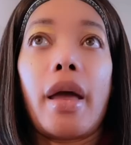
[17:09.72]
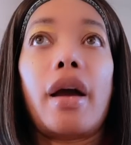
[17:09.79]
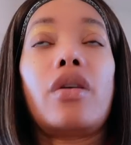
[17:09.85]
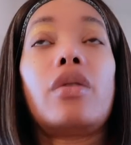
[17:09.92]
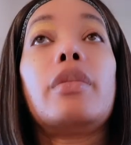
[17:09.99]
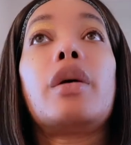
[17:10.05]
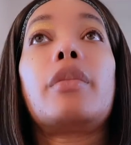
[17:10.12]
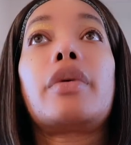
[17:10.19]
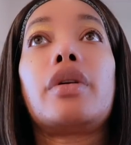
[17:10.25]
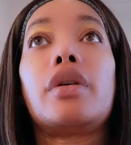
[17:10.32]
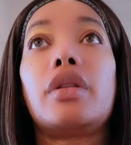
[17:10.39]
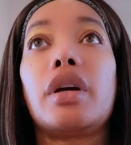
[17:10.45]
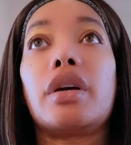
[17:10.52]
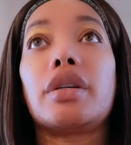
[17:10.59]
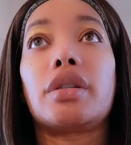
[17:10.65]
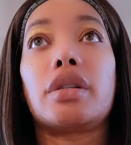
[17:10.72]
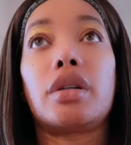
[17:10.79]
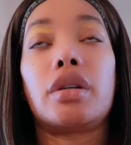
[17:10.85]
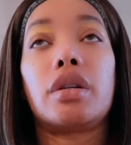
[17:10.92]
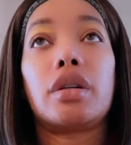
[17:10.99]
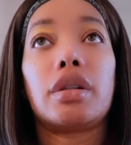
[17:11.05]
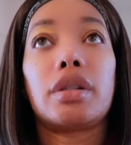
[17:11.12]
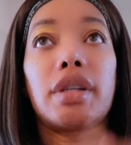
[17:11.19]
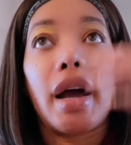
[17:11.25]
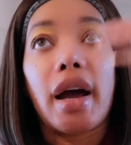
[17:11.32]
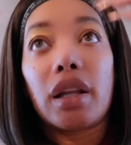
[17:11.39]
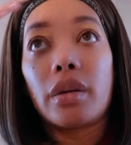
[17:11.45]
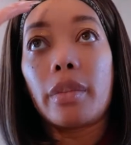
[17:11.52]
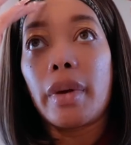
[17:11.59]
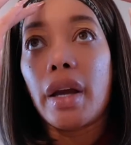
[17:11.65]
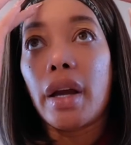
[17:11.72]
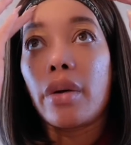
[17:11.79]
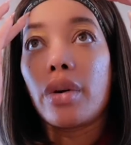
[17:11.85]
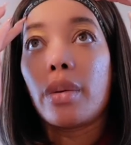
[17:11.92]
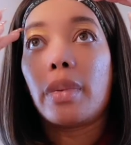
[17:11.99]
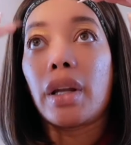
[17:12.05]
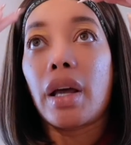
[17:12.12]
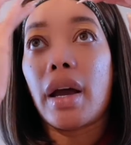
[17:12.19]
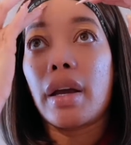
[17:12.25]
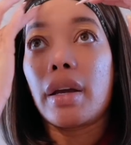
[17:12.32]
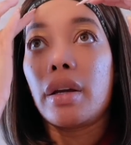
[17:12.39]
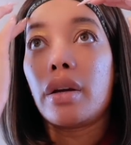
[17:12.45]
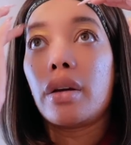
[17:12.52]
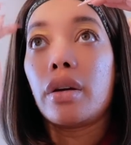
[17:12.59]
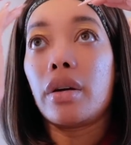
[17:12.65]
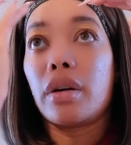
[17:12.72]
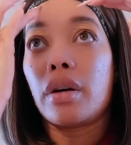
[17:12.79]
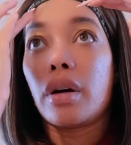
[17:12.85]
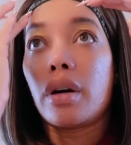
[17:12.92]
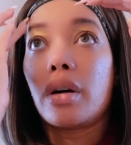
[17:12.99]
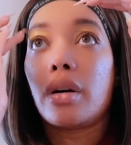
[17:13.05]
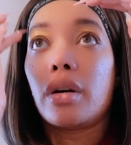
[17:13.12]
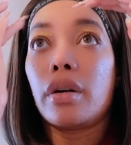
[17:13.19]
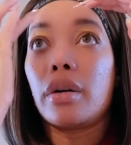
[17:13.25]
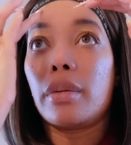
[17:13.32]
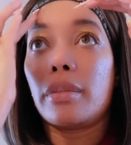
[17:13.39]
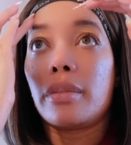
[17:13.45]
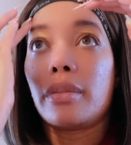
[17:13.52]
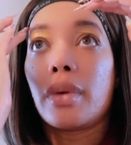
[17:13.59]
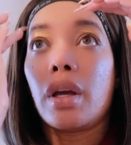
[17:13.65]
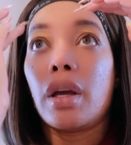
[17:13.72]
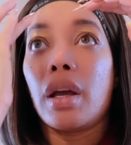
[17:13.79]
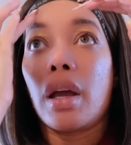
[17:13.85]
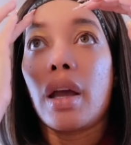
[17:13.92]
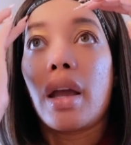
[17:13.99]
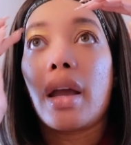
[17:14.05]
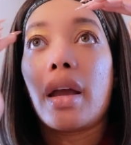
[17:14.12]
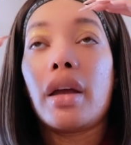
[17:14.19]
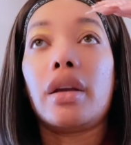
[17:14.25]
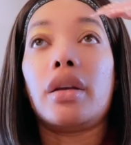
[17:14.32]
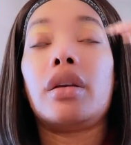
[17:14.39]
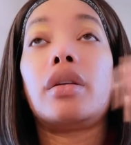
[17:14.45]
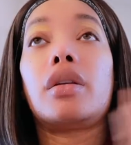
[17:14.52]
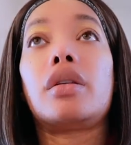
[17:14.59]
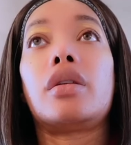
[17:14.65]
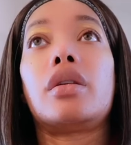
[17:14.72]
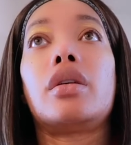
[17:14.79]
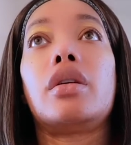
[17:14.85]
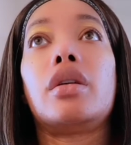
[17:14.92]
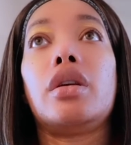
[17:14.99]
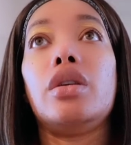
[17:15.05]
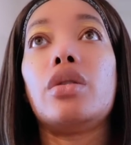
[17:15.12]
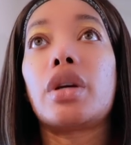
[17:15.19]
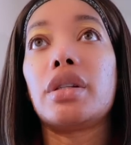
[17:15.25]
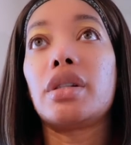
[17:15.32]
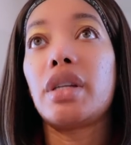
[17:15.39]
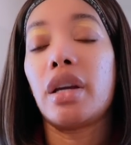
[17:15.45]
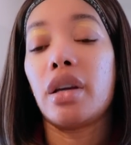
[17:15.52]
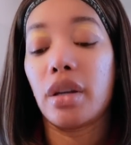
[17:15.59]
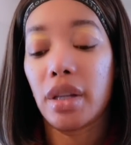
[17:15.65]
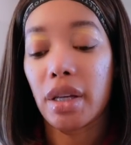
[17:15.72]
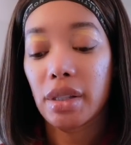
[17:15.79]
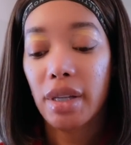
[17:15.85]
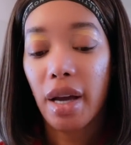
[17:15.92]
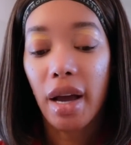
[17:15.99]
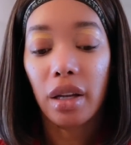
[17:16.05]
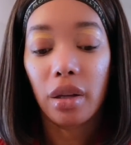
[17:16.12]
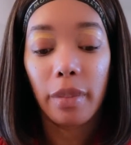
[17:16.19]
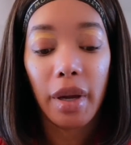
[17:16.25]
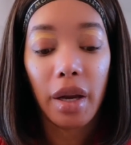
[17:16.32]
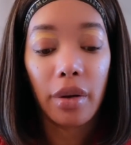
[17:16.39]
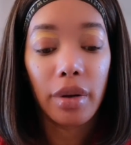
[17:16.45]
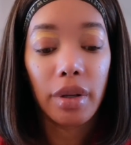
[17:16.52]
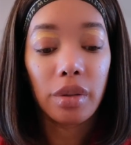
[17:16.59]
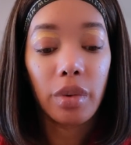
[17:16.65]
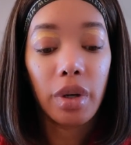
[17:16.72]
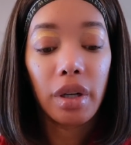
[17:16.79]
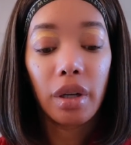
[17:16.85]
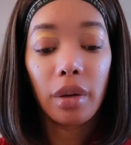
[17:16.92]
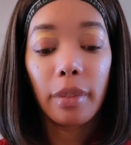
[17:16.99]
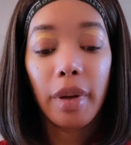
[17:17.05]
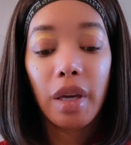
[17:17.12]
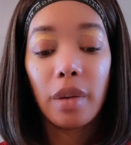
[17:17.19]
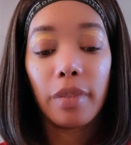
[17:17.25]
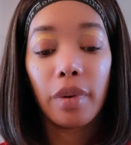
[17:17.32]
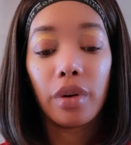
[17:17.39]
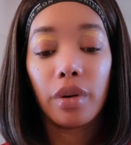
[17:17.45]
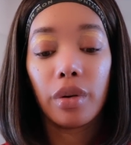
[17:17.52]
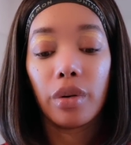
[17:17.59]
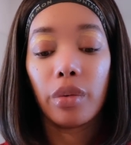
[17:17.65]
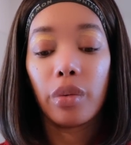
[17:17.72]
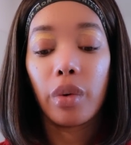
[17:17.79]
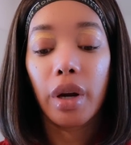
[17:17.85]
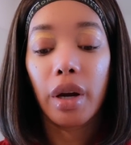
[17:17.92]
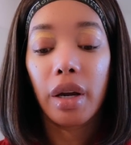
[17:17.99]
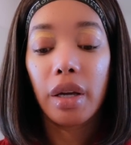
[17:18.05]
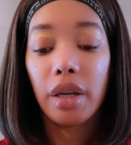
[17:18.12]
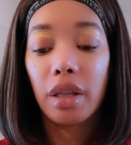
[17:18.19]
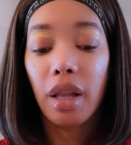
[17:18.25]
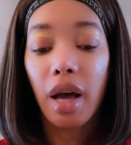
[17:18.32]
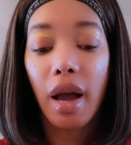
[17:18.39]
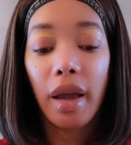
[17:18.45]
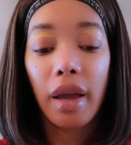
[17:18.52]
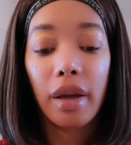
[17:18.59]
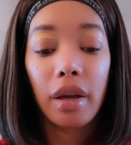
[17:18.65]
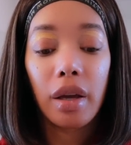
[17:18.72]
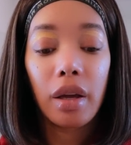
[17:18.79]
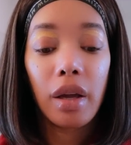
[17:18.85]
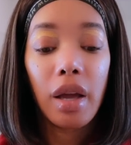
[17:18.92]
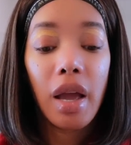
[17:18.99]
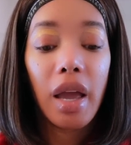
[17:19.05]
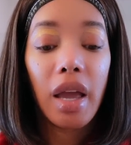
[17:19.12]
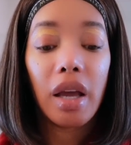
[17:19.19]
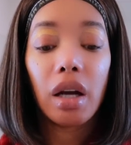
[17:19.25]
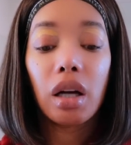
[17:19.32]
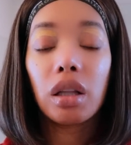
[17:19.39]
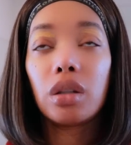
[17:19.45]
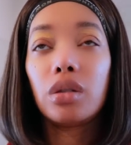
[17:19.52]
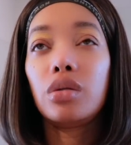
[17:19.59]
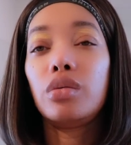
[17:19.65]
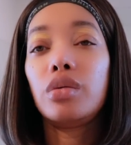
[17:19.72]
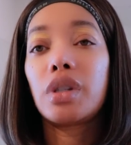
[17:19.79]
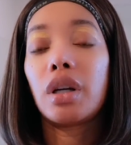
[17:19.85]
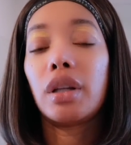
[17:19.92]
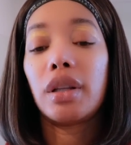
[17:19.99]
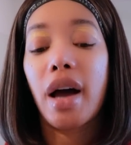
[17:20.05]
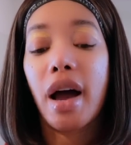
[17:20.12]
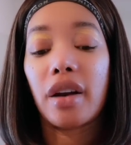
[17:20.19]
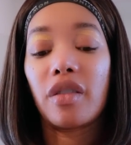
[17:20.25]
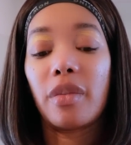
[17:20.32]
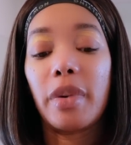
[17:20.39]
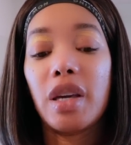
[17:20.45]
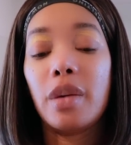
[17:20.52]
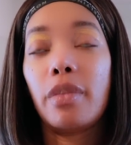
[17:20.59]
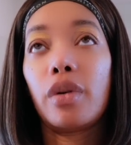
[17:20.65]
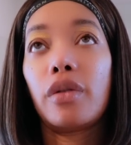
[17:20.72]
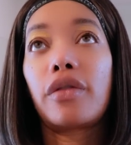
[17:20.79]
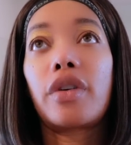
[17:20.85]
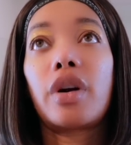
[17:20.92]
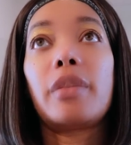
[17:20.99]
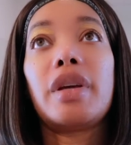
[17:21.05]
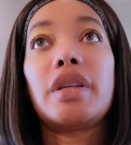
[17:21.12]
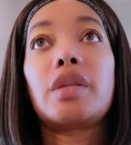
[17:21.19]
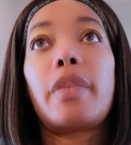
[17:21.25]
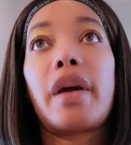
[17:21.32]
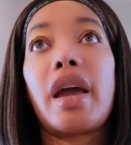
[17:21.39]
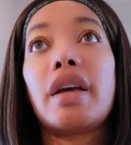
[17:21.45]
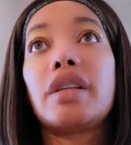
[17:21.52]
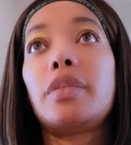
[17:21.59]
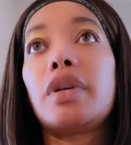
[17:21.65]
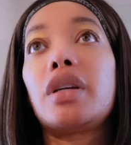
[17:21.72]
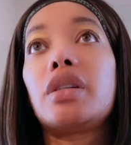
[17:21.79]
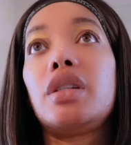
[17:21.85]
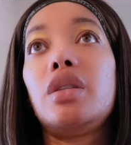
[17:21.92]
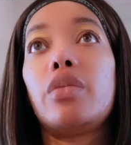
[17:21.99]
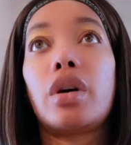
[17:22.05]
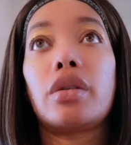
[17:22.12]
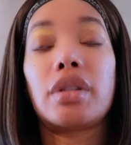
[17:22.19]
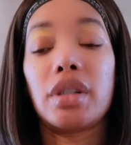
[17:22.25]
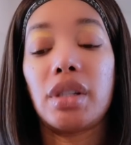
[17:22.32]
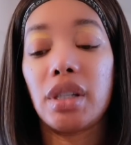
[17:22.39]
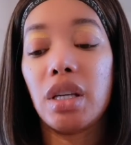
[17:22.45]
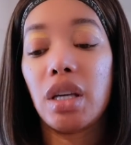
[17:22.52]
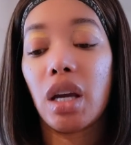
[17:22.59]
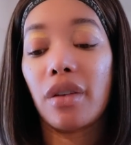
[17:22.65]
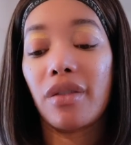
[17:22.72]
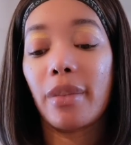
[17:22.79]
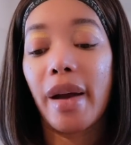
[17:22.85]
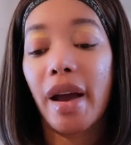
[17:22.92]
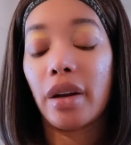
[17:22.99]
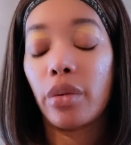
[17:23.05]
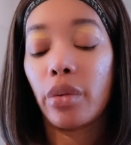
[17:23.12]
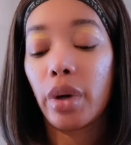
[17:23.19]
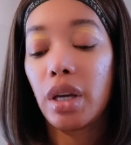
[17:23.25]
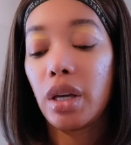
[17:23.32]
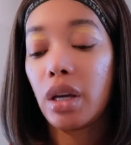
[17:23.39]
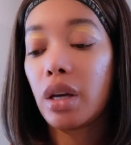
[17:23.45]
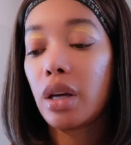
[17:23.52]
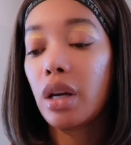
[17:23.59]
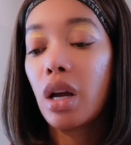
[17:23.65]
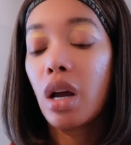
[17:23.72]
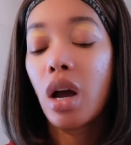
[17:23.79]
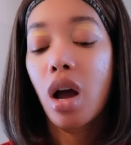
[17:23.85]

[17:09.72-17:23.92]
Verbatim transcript: I remember there's a, a Tyler Perry play, um, and you can tell that Tyler Perry is one of them people where he like includes a lot of people from his past because he wants to see everybody win.